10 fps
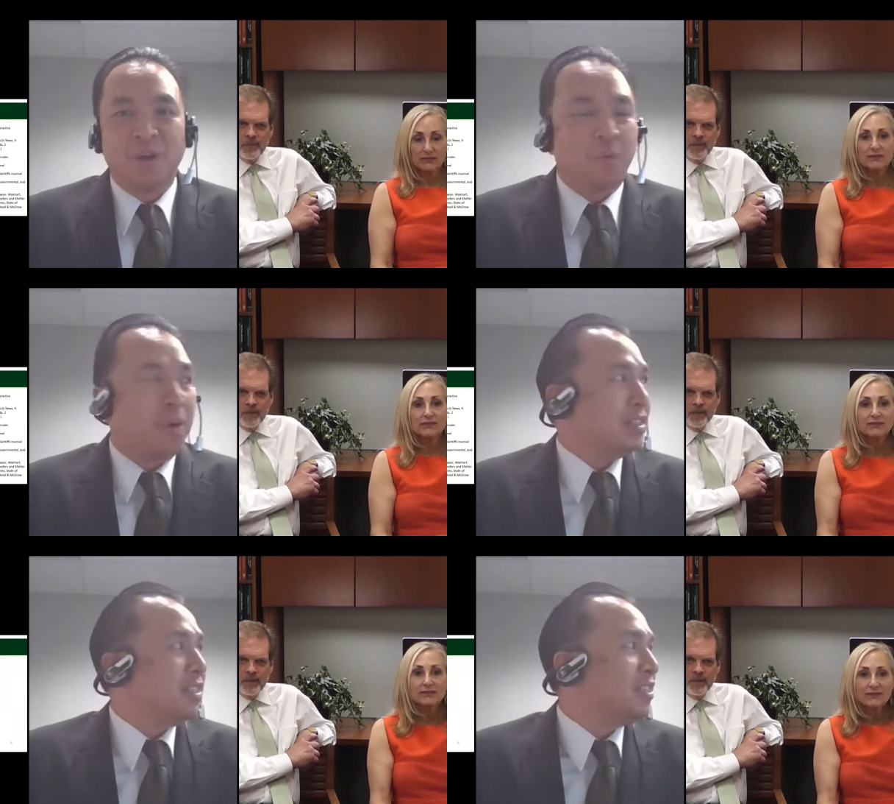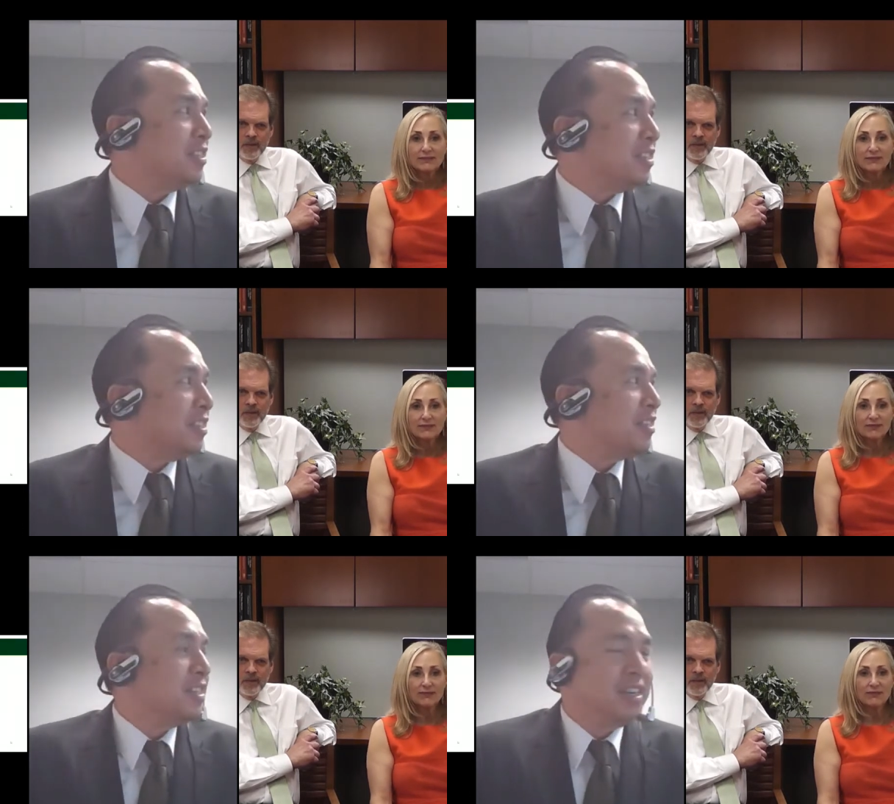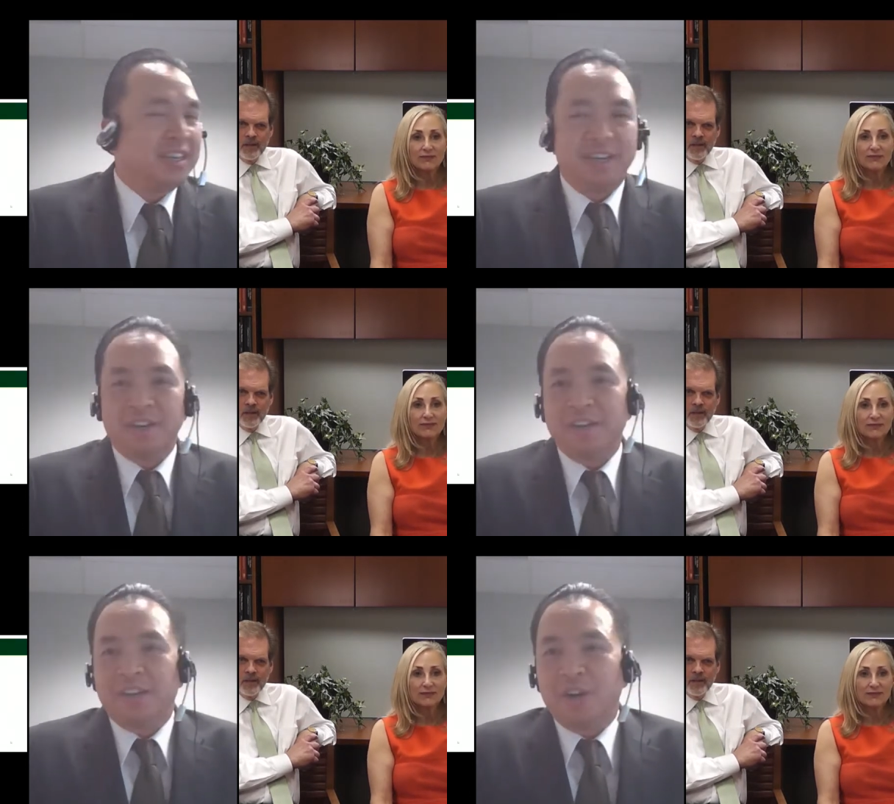Speaker 1: wants to
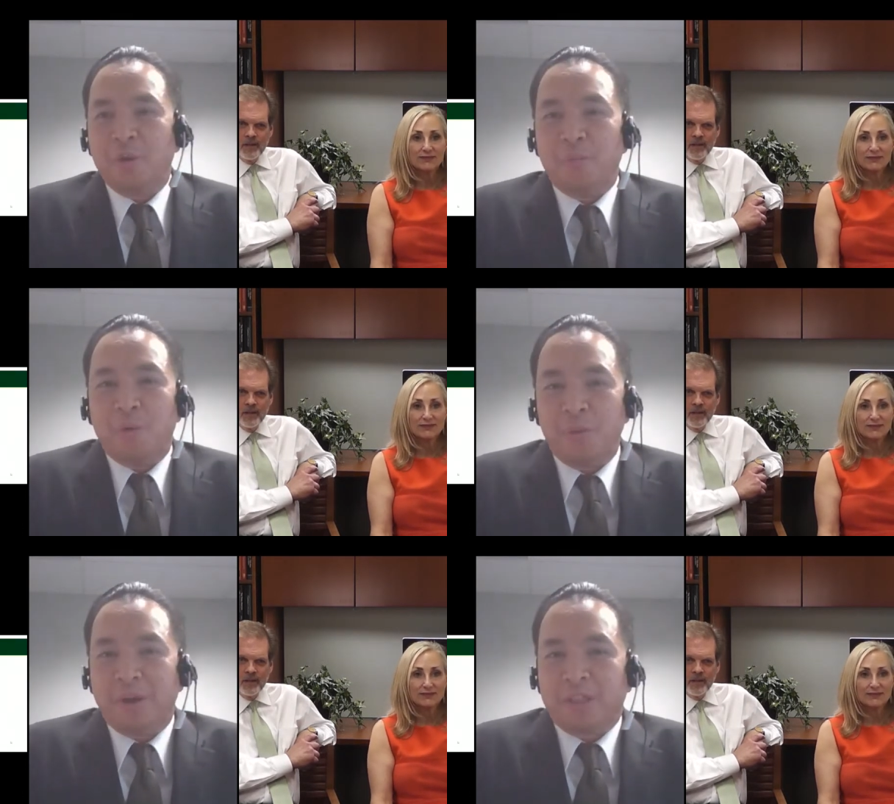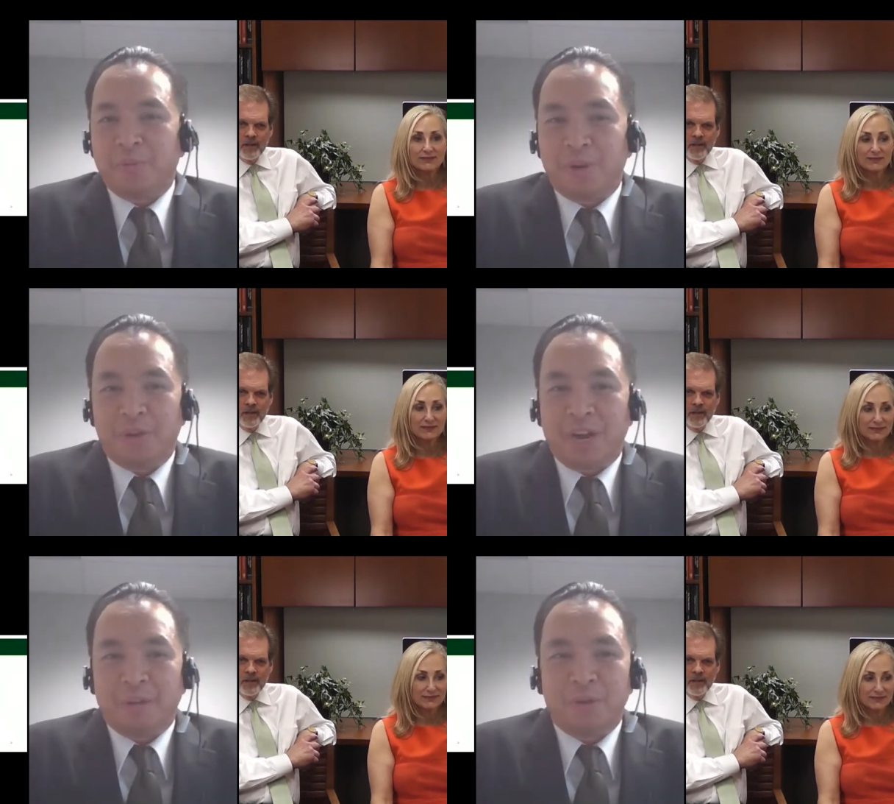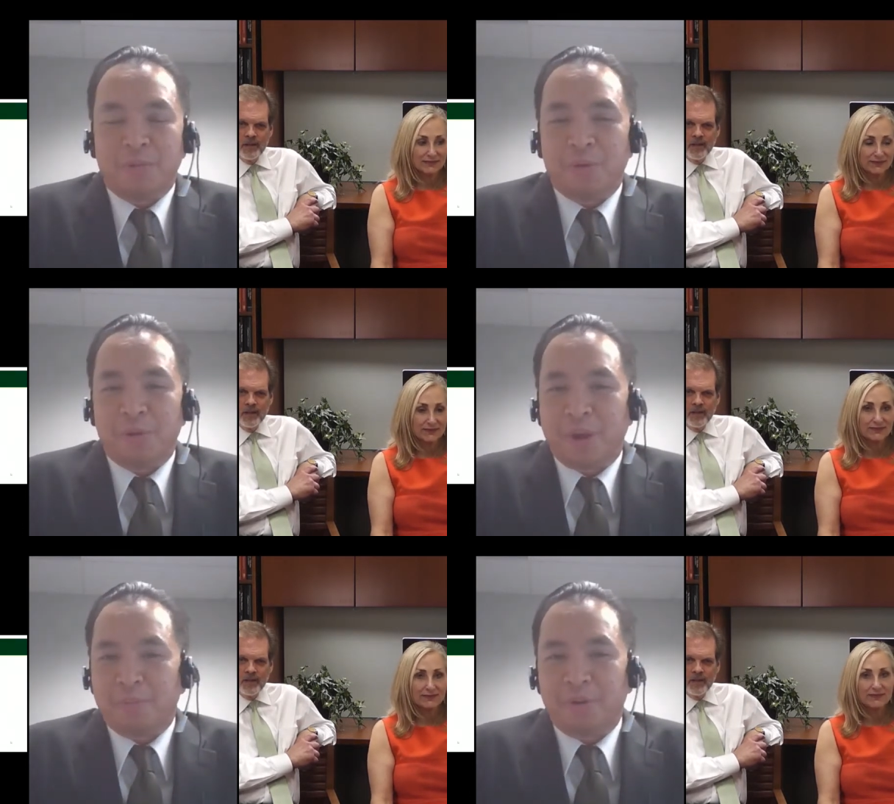you know, know more about the program, learn more
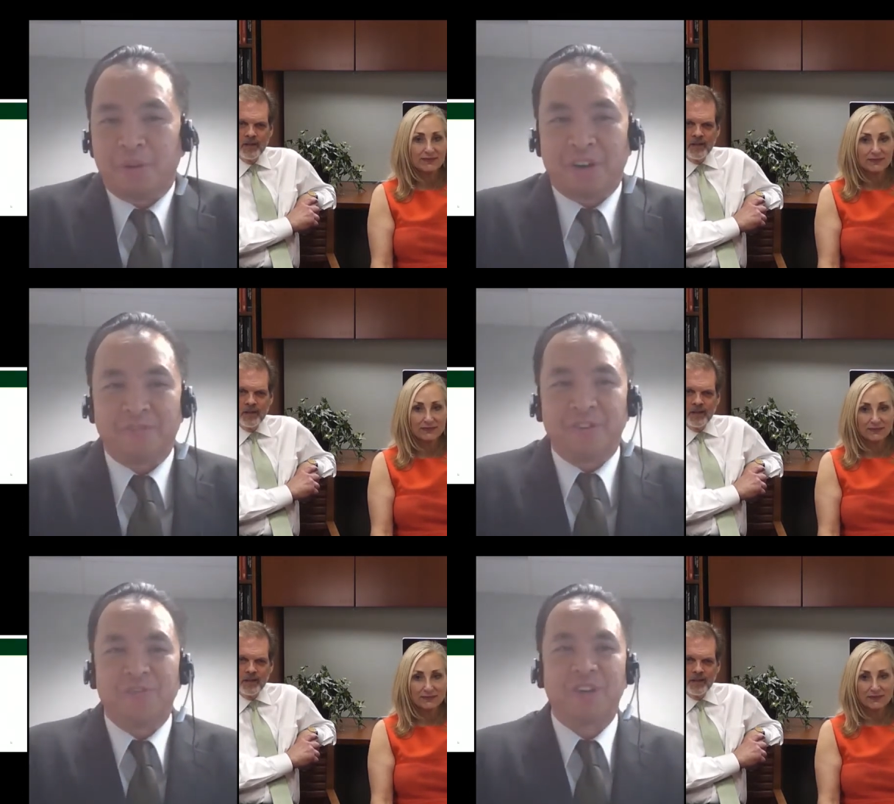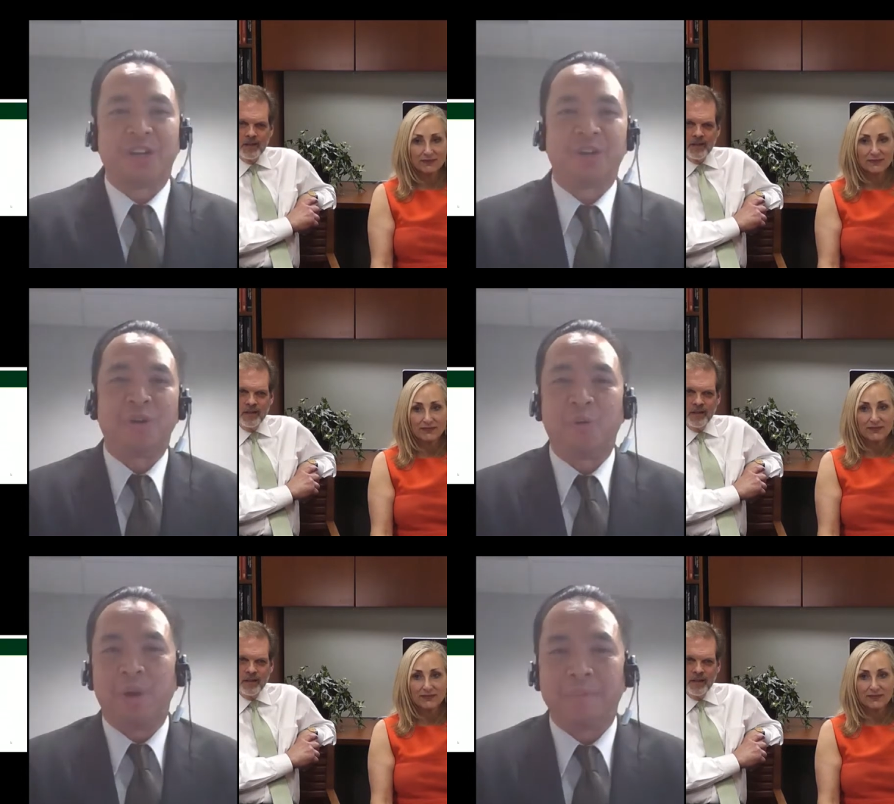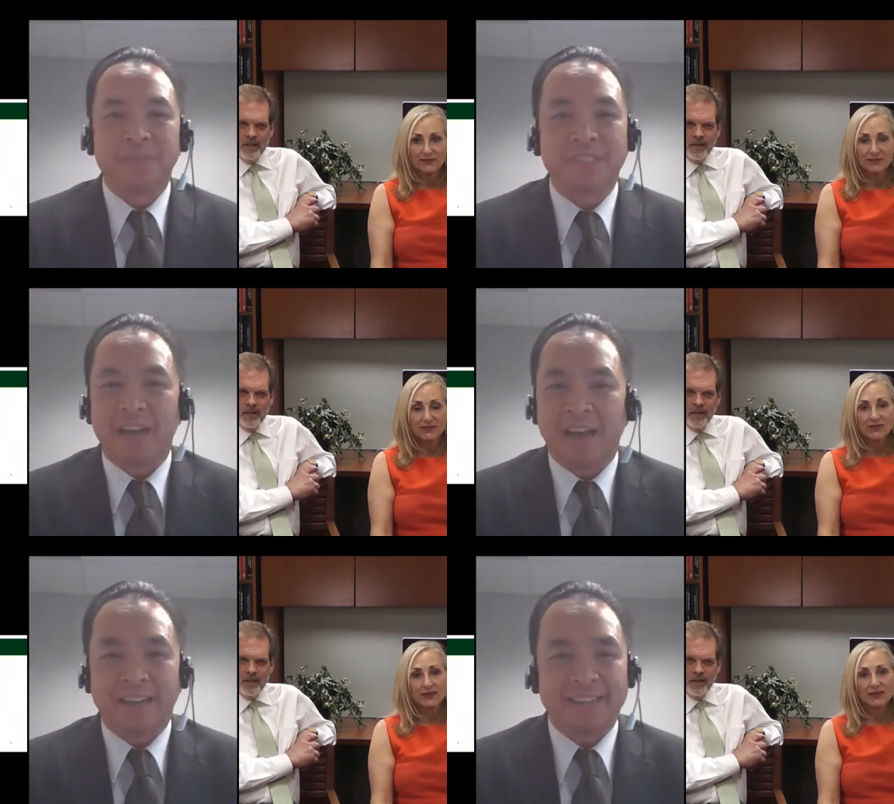about program, feel free to go to our
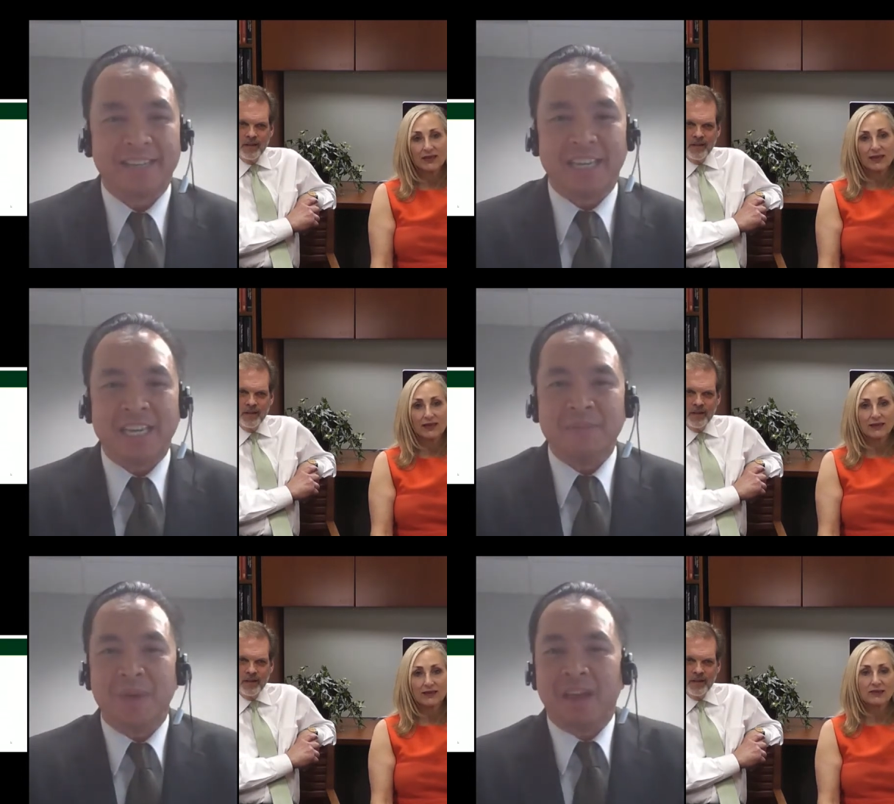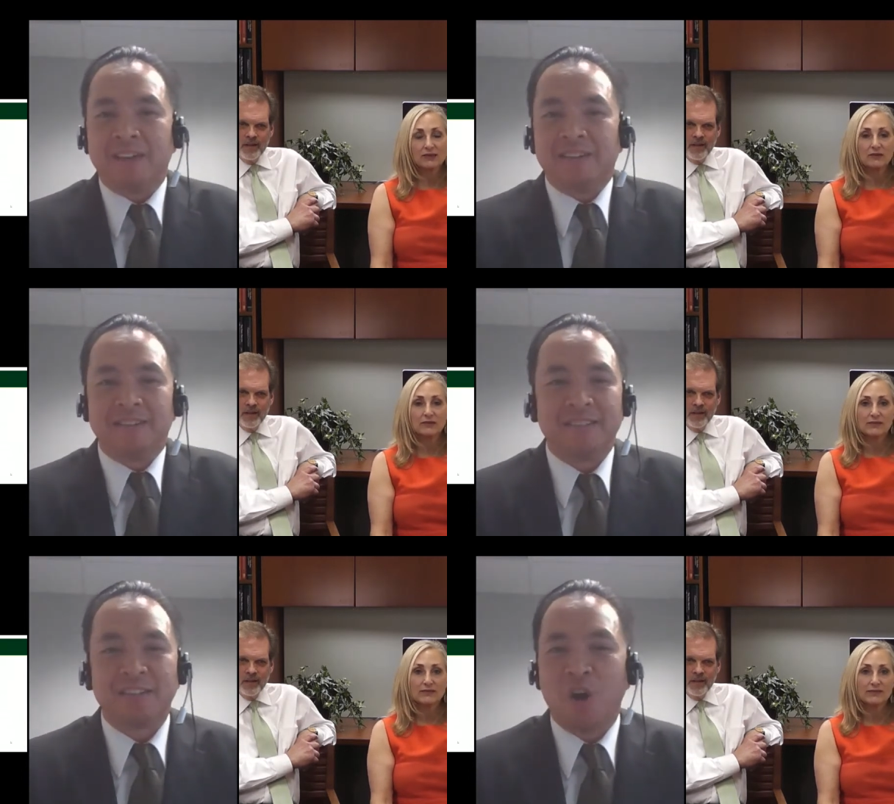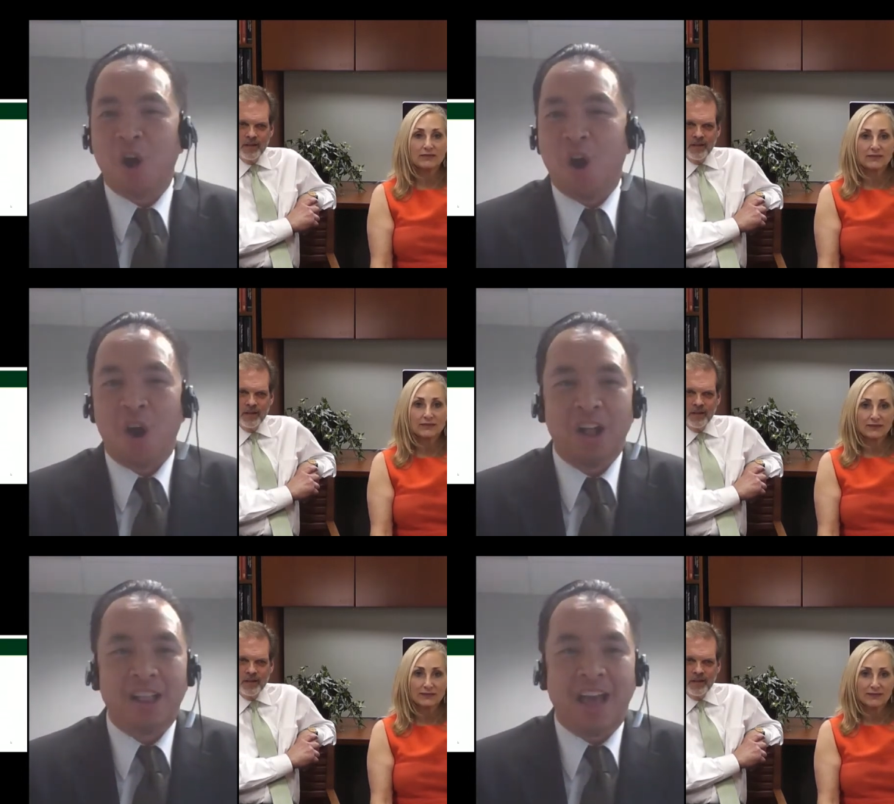website, email, call.